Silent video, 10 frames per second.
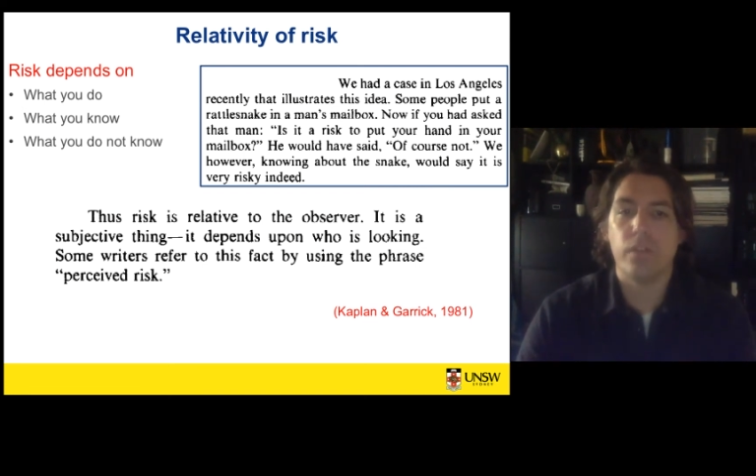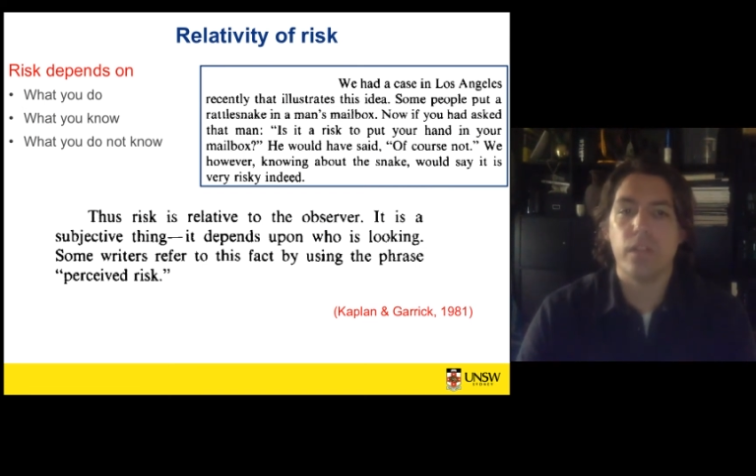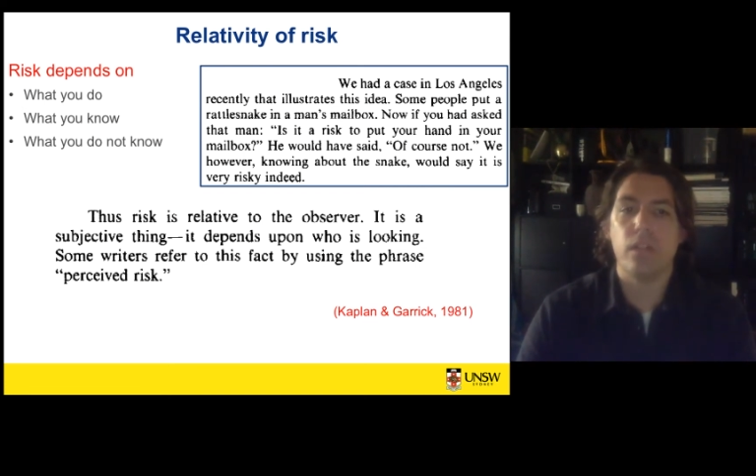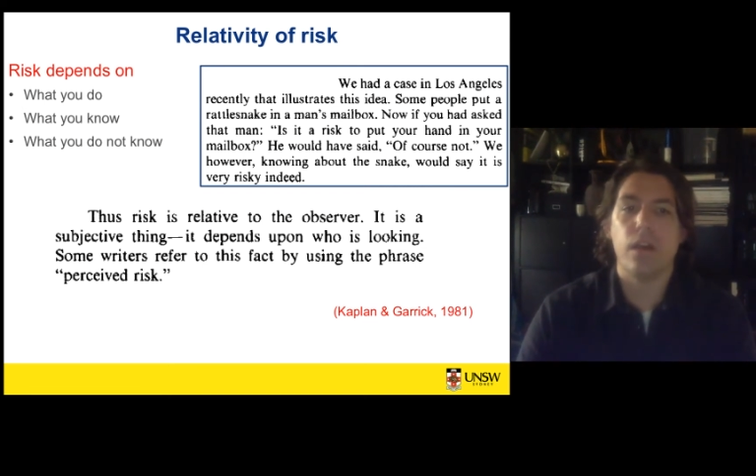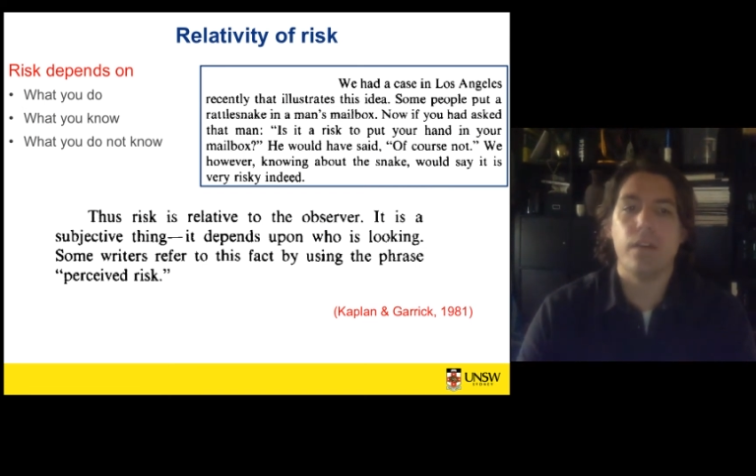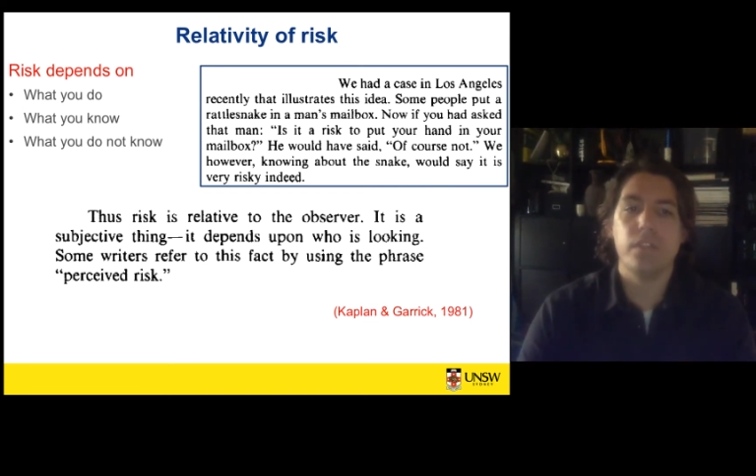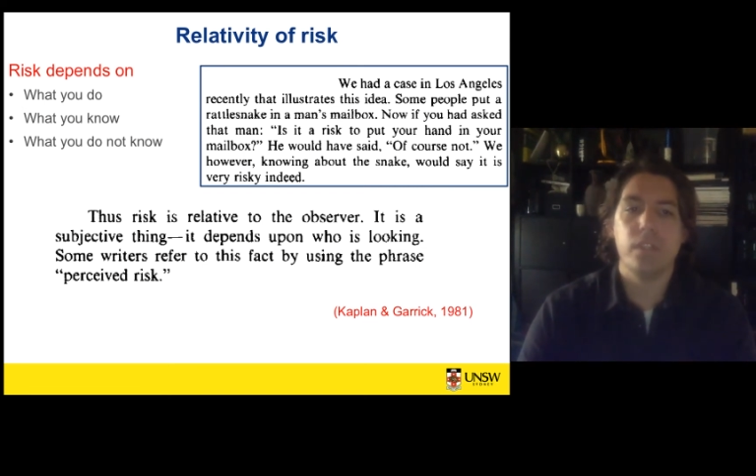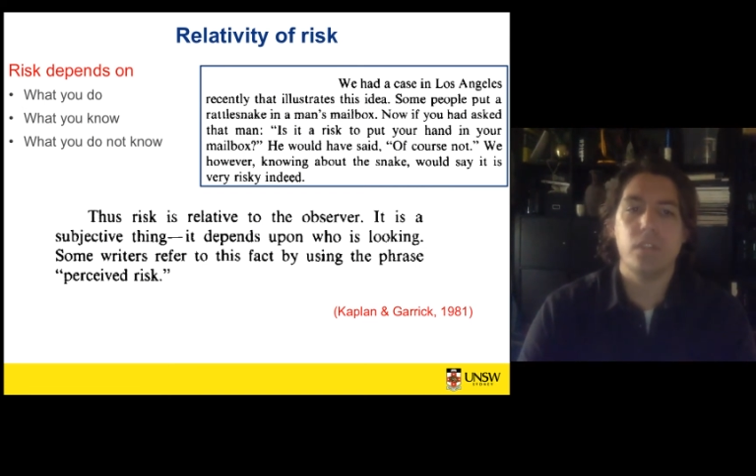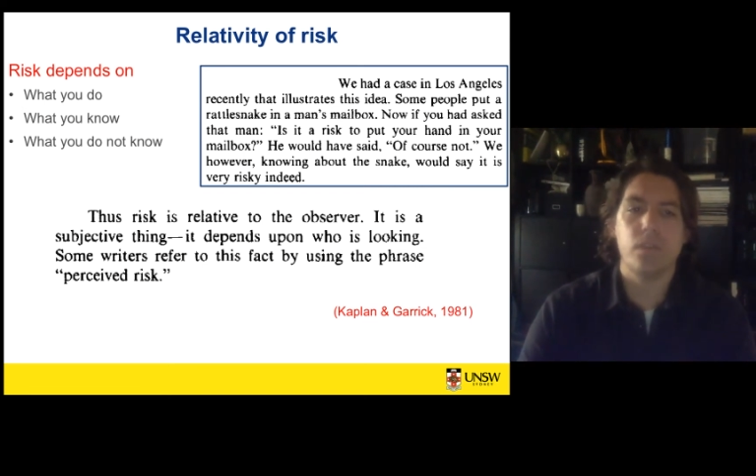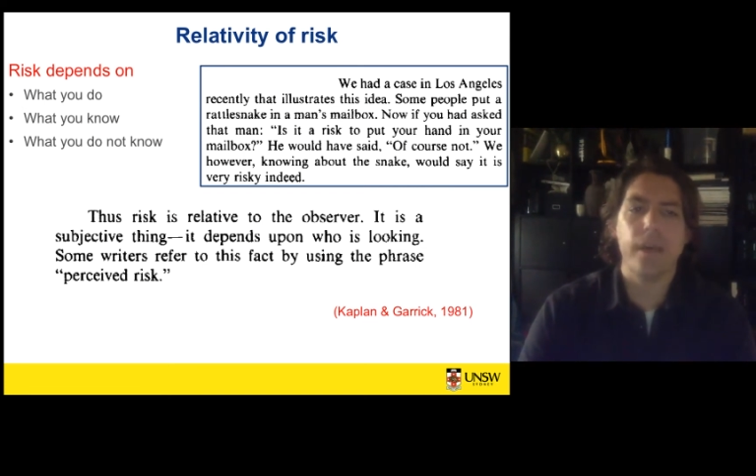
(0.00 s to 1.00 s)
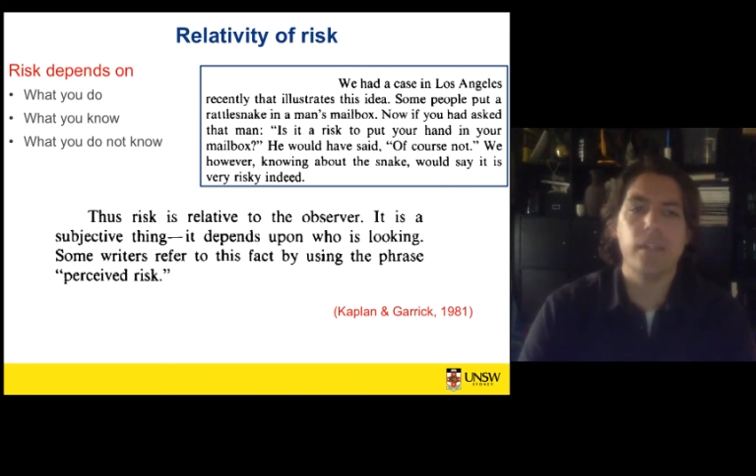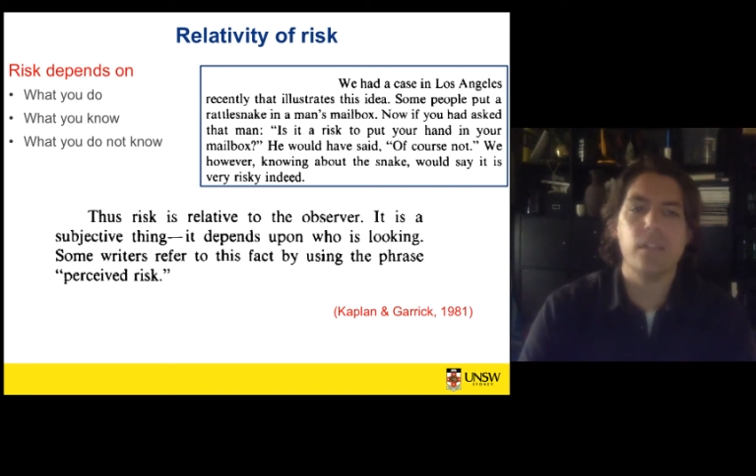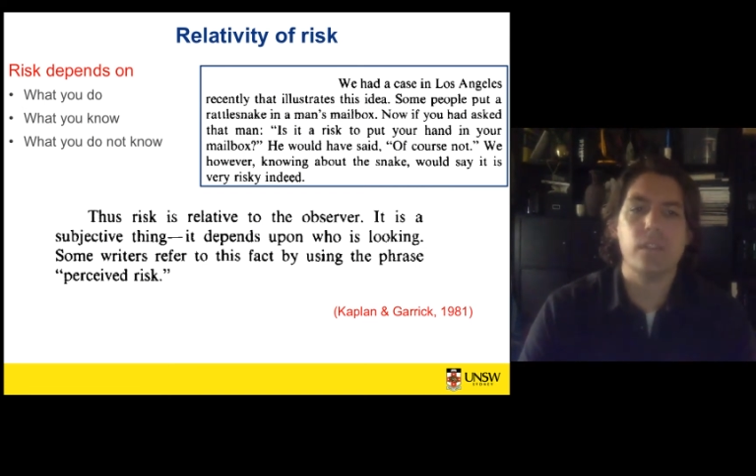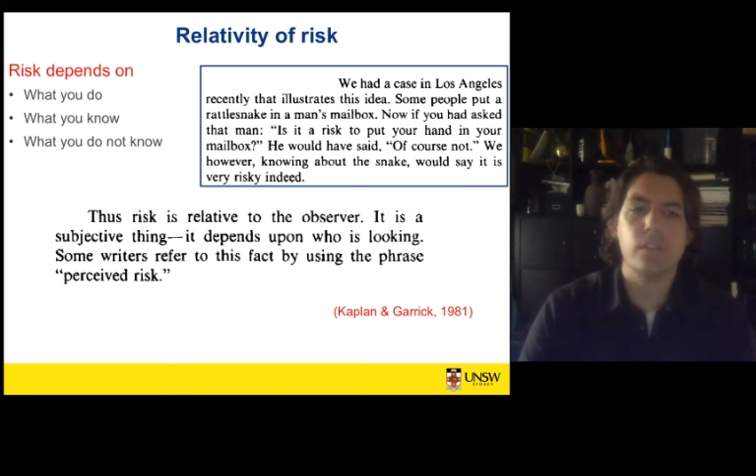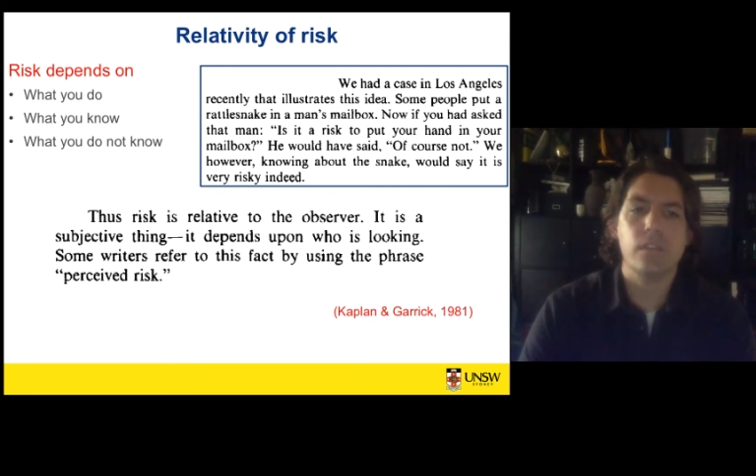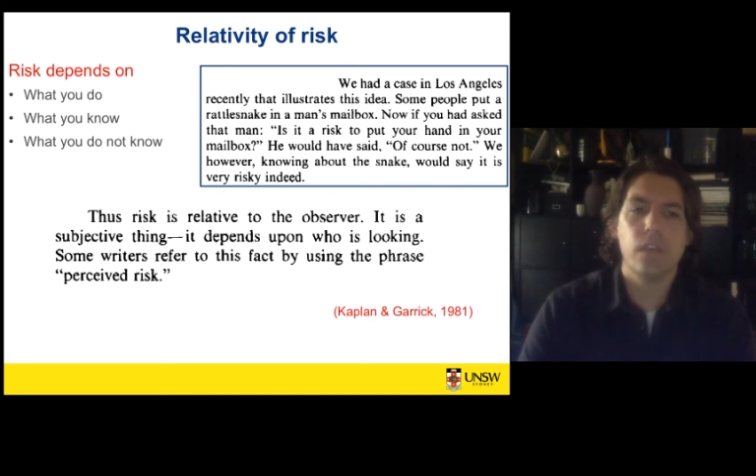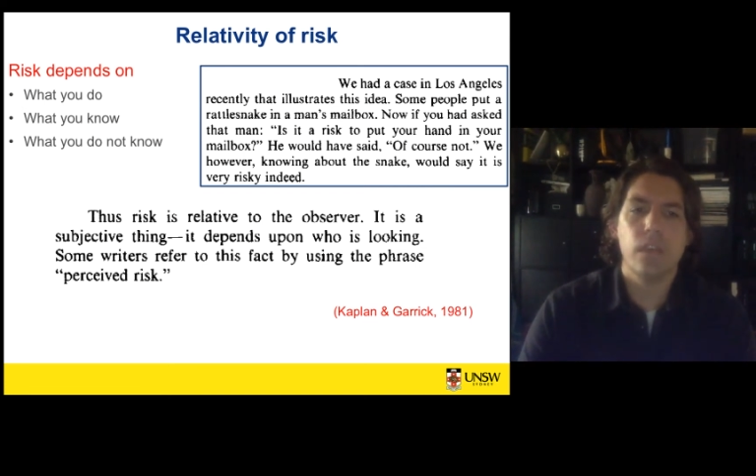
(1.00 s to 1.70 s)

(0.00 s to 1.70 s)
real-life situations